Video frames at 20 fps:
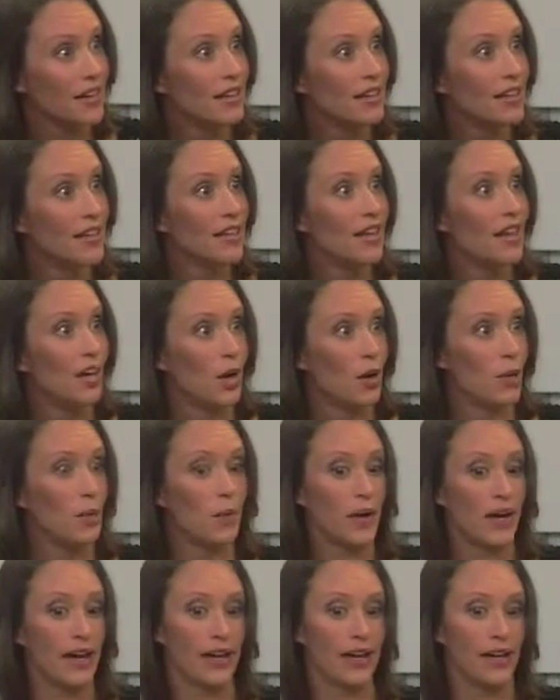Okay.
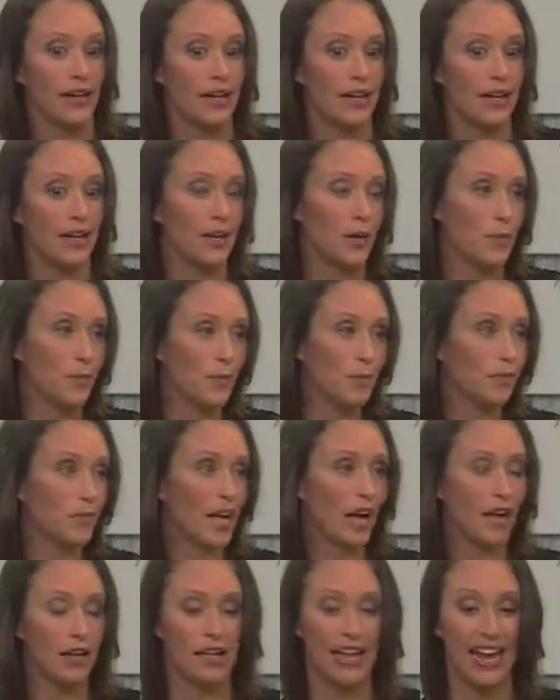Where um,
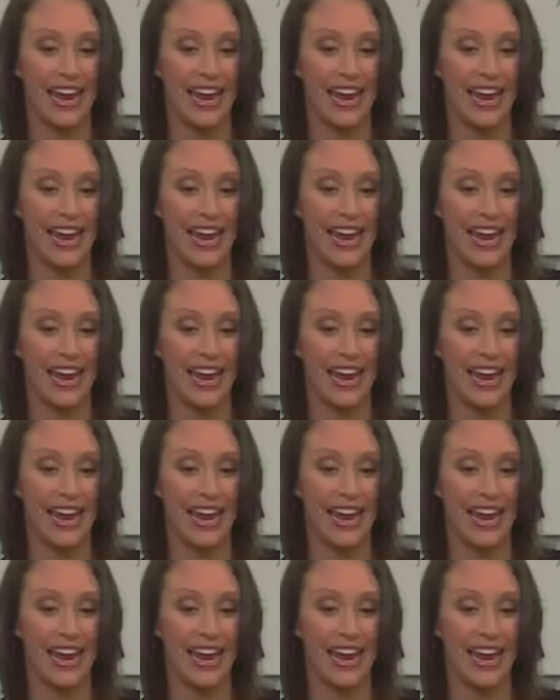an